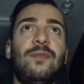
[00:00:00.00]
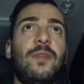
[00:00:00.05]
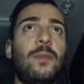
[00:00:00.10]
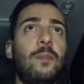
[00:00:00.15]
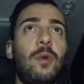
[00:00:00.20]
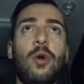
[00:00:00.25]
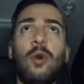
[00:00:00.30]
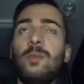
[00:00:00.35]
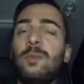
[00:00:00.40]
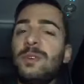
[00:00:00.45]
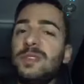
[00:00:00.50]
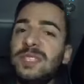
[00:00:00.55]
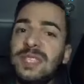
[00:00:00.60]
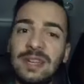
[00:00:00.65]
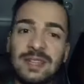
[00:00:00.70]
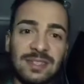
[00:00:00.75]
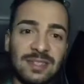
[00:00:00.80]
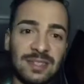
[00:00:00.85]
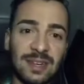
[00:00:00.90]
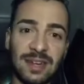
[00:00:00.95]
all
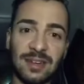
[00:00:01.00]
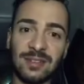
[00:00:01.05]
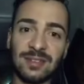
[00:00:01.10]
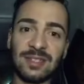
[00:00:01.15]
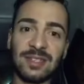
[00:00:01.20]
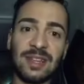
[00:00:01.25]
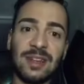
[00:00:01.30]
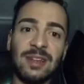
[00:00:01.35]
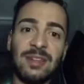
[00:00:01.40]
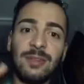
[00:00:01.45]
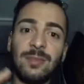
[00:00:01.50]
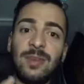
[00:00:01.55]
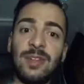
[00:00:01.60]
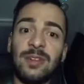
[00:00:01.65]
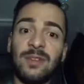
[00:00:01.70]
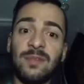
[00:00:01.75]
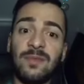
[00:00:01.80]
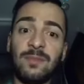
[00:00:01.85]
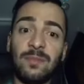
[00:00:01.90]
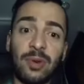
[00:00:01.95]
Brazilian styles, a little bit
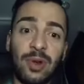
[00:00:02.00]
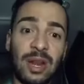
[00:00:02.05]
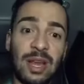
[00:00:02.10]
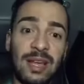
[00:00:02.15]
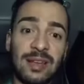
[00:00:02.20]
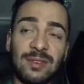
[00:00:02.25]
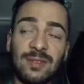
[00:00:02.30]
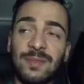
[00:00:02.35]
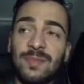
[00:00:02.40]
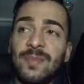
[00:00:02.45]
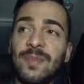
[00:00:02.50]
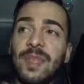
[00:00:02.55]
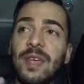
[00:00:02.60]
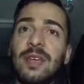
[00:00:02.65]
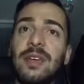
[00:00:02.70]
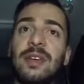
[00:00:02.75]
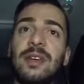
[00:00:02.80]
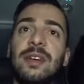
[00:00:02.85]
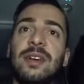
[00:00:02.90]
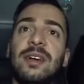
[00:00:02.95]
of bolero.
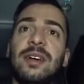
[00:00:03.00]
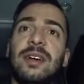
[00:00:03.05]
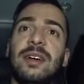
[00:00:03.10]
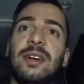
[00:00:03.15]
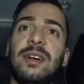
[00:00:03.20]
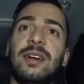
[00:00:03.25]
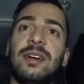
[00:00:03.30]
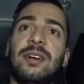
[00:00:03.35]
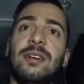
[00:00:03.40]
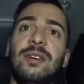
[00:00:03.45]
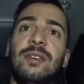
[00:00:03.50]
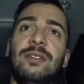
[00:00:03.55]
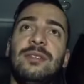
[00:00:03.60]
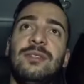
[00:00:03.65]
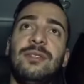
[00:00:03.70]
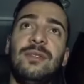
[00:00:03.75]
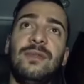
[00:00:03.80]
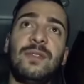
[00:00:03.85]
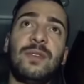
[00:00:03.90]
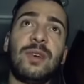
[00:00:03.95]

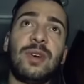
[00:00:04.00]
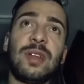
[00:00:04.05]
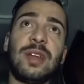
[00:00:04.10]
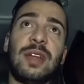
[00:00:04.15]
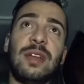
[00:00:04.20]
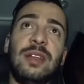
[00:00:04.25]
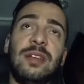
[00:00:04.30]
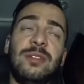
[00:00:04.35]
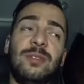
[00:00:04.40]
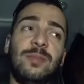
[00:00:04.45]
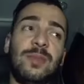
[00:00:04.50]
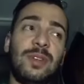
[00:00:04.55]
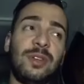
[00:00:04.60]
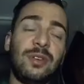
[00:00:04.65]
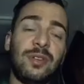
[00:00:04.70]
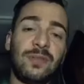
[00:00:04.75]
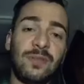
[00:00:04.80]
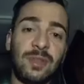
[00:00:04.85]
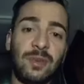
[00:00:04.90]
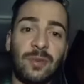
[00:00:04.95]
You've got a little bit
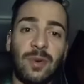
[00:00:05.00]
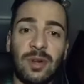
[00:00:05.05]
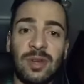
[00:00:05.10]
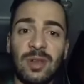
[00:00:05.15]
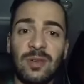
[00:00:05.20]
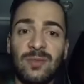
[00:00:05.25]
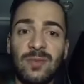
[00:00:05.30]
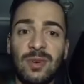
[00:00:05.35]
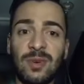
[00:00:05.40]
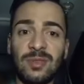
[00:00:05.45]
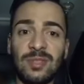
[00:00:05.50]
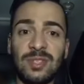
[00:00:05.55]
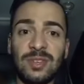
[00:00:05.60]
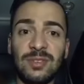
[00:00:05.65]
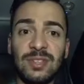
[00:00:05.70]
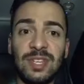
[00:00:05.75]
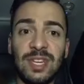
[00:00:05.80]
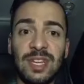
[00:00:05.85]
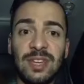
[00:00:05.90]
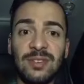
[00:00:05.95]
of the rock and roll, so
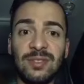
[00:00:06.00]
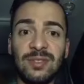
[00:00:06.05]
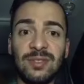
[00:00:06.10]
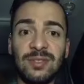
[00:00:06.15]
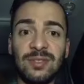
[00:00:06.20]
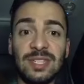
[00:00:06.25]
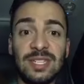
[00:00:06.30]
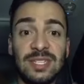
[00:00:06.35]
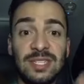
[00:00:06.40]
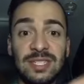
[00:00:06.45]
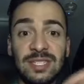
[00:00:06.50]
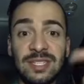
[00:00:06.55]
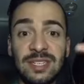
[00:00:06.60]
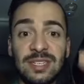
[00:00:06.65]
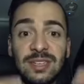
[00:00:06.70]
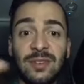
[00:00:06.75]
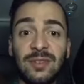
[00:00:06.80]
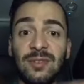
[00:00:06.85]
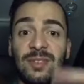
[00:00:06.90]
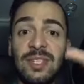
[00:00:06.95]
chingo,
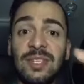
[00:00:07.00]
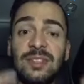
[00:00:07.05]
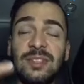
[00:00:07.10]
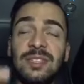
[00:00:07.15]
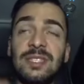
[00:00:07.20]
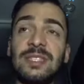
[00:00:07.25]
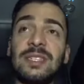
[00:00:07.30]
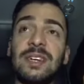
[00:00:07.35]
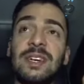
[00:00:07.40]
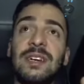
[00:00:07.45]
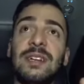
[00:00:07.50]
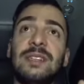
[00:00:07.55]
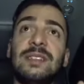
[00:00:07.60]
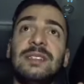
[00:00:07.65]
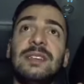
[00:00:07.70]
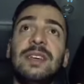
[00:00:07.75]
the continuous turns.